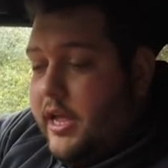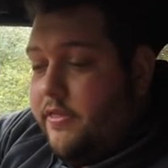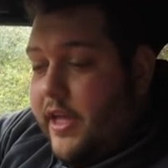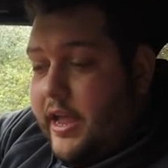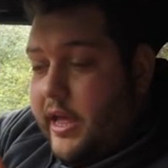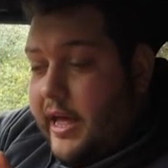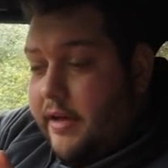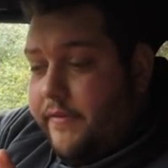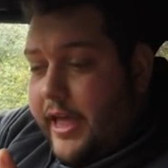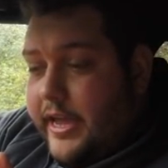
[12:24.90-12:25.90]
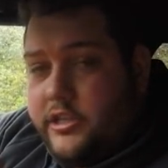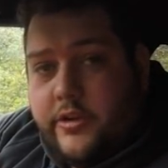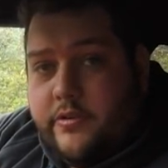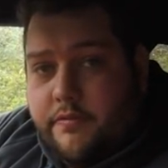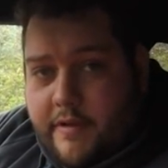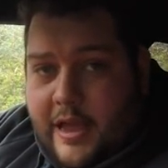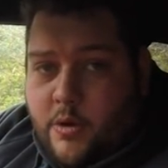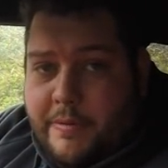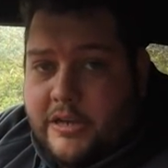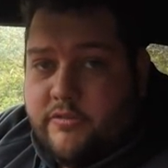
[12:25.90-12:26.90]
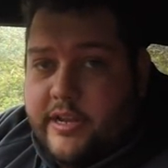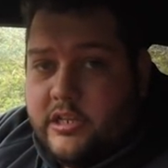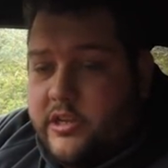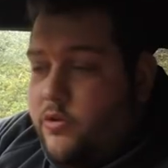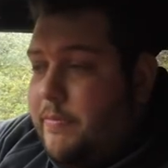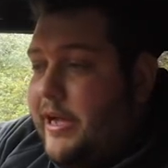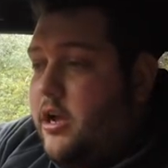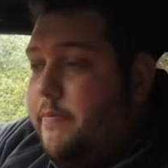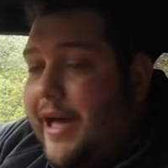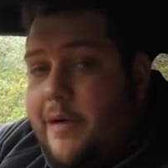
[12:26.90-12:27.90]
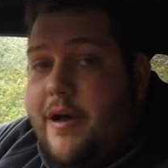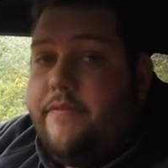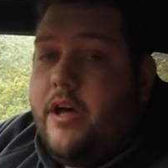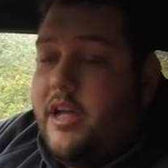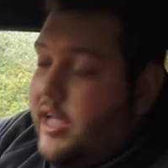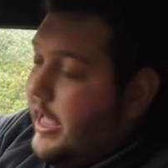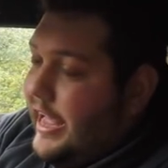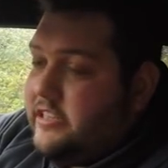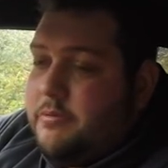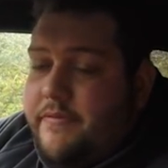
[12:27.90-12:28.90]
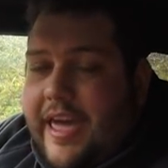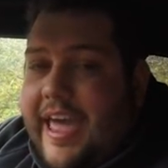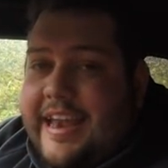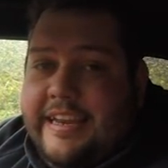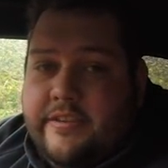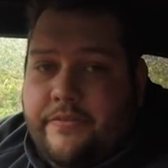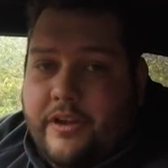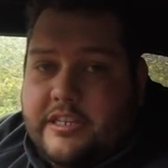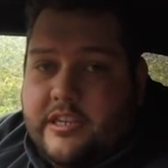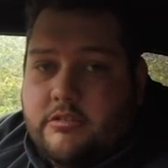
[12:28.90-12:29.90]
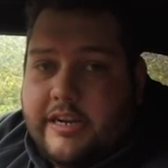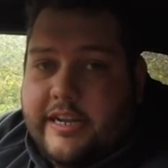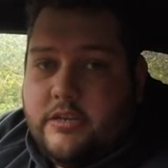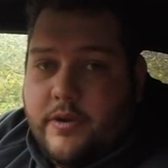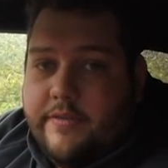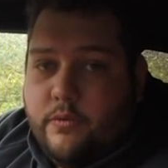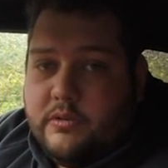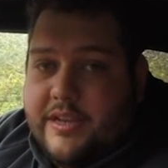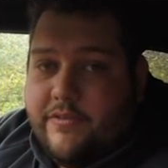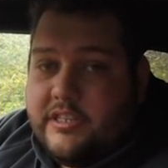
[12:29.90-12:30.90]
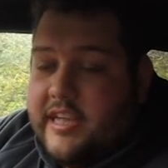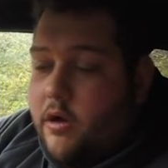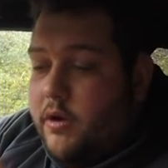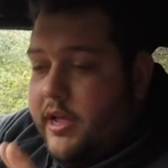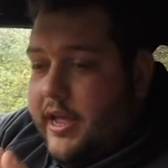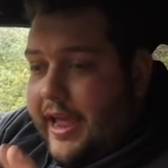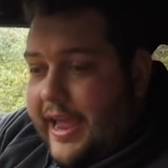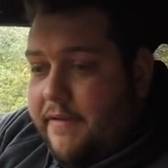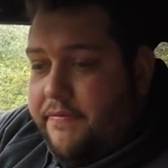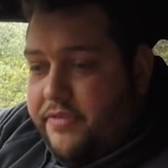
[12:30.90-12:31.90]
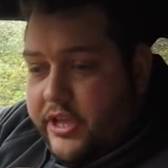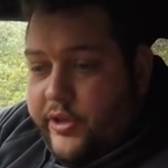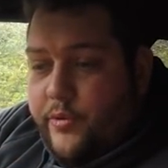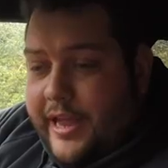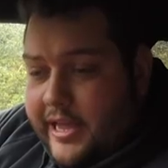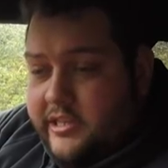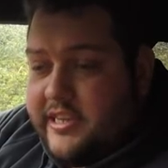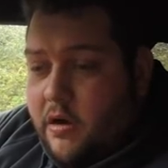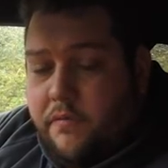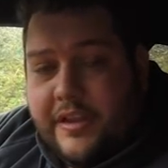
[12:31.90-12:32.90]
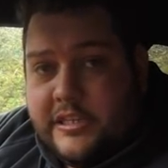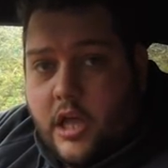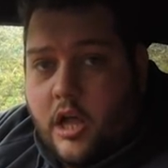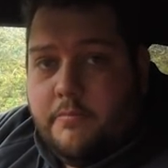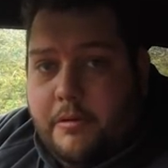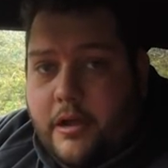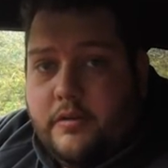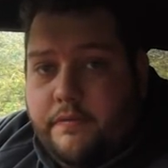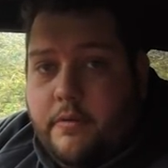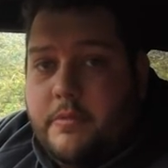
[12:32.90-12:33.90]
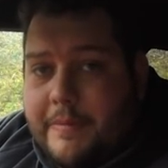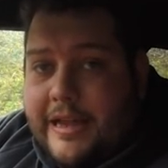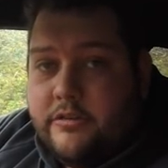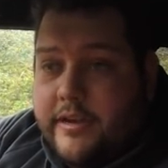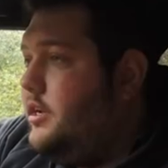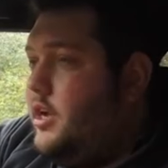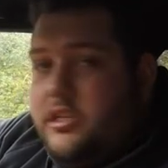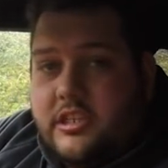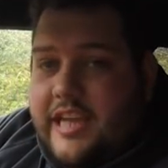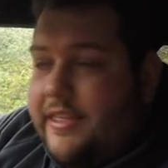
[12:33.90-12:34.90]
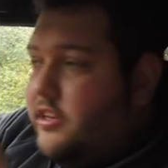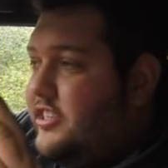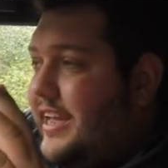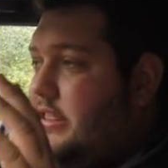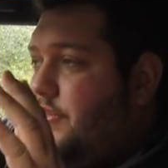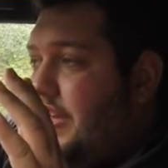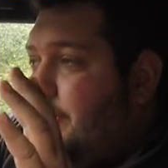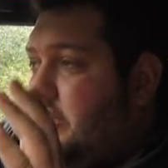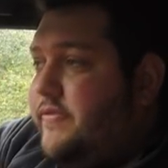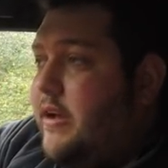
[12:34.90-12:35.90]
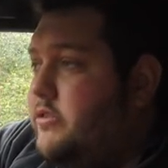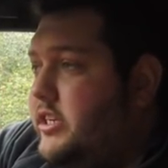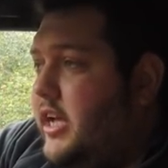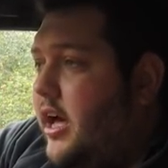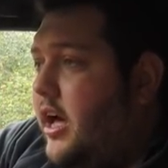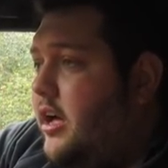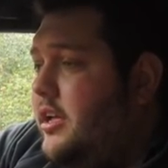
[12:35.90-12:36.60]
they have a 2 to 3 hour battery internal backup. However, as with any device that Track It 24/7 sell, if the unit itself is unplugged from the battery, so say the thief has found your car,